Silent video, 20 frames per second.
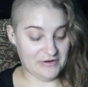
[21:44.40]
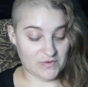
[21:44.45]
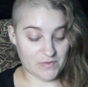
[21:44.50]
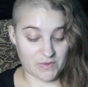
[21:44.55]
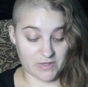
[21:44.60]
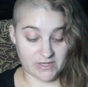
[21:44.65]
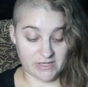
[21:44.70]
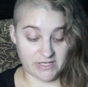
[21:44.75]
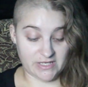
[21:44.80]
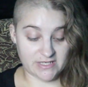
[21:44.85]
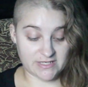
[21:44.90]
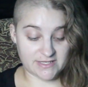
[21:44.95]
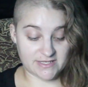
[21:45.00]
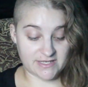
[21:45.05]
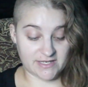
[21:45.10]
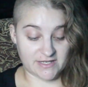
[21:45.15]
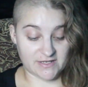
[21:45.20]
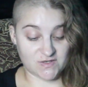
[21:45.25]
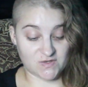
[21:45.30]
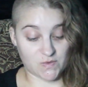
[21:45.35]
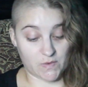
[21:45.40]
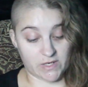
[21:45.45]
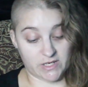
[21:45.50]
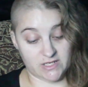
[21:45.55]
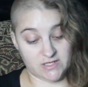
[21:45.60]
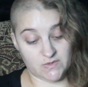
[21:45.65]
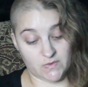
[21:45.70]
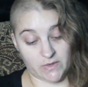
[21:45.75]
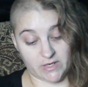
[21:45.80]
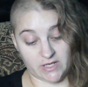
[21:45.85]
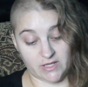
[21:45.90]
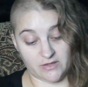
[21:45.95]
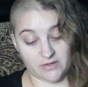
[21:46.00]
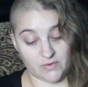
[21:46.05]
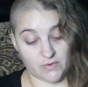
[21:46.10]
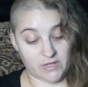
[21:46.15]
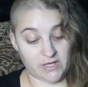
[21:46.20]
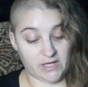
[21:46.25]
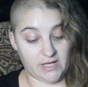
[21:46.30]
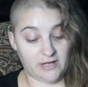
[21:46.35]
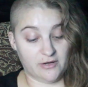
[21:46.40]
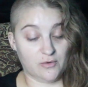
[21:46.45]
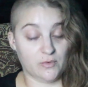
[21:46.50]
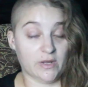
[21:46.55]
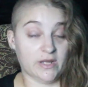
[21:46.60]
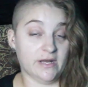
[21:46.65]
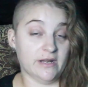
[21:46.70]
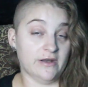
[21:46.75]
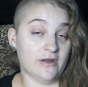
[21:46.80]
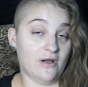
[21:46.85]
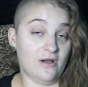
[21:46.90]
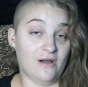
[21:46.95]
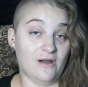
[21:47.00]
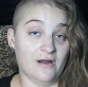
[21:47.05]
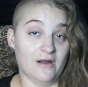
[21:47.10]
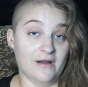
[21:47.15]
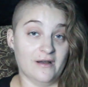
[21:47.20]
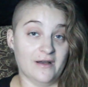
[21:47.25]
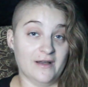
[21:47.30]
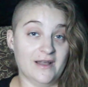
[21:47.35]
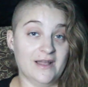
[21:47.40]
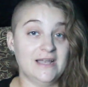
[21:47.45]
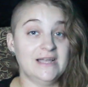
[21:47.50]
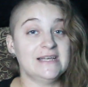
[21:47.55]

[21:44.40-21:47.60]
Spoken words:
released in 2023, rated R,